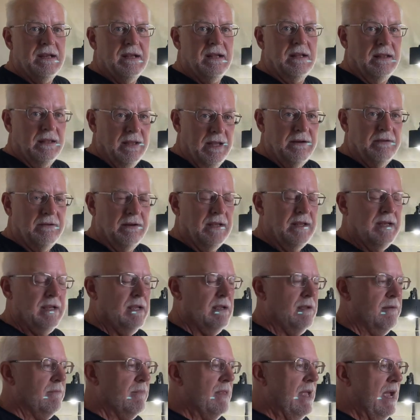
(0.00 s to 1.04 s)
literally.
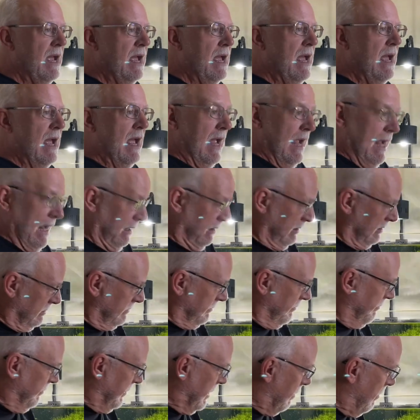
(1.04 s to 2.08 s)

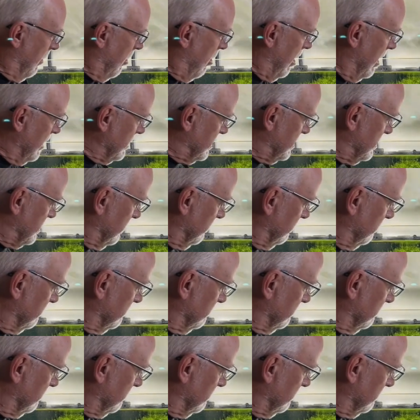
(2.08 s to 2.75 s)
The moss